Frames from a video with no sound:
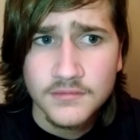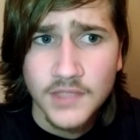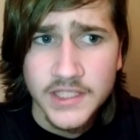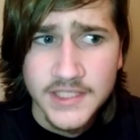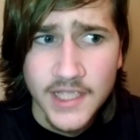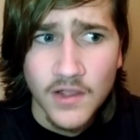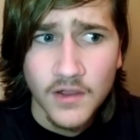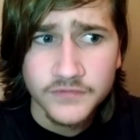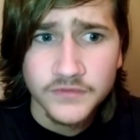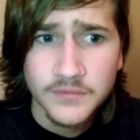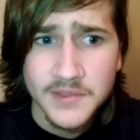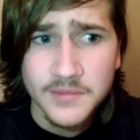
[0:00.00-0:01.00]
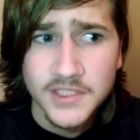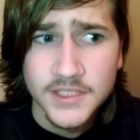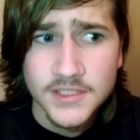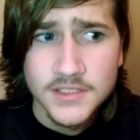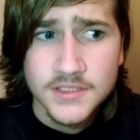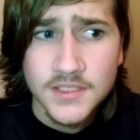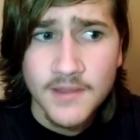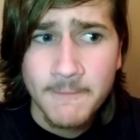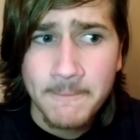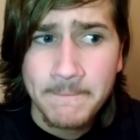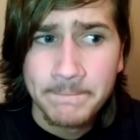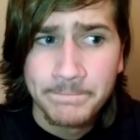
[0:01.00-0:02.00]
a day off for me because
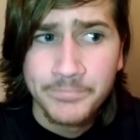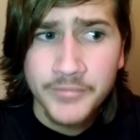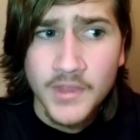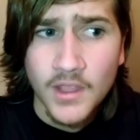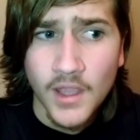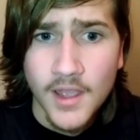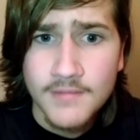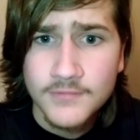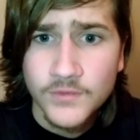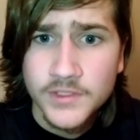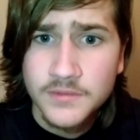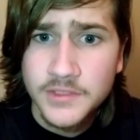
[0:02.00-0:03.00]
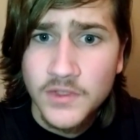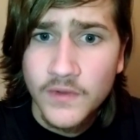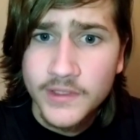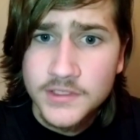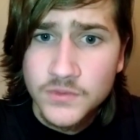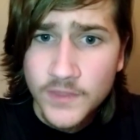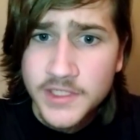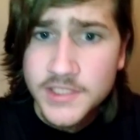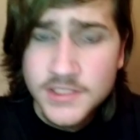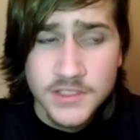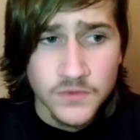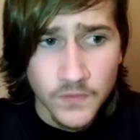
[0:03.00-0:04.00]
I'm going to be going to
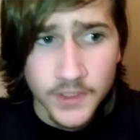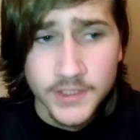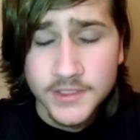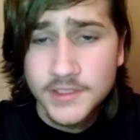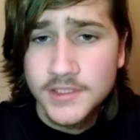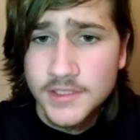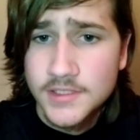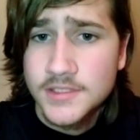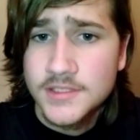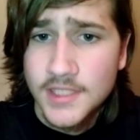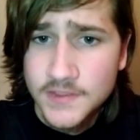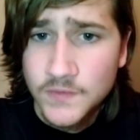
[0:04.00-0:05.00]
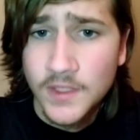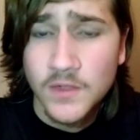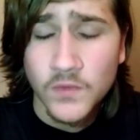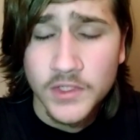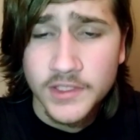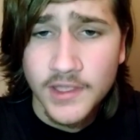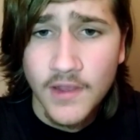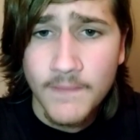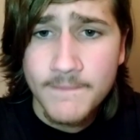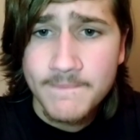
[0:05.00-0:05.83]
Wendy's to work, because that's where I work now.